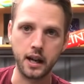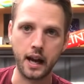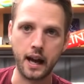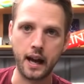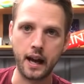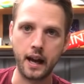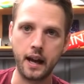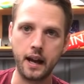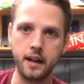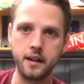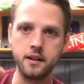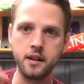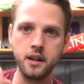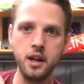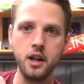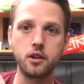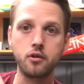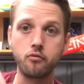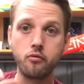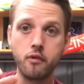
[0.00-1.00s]
and
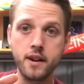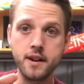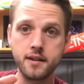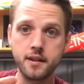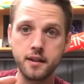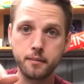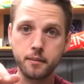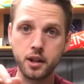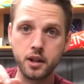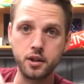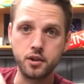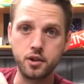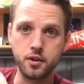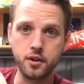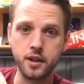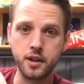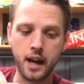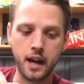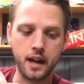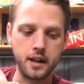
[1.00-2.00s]
the reason I'm going to do
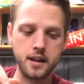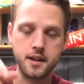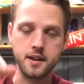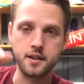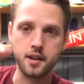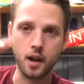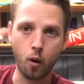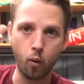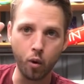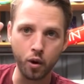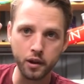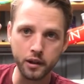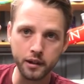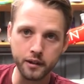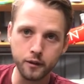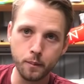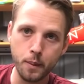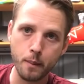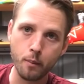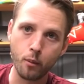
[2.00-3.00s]
that is I want a
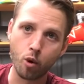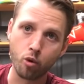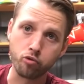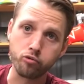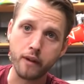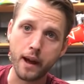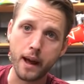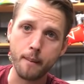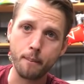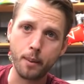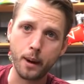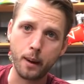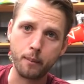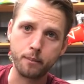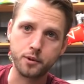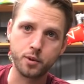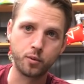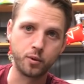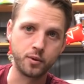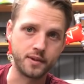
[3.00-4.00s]
little bit more ramp up
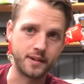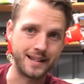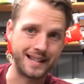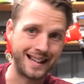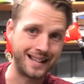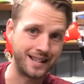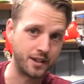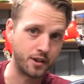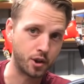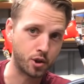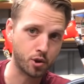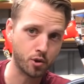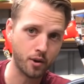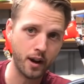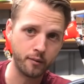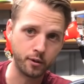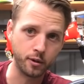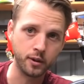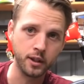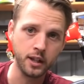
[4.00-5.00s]
towards the end of the
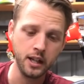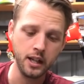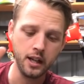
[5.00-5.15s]
travel.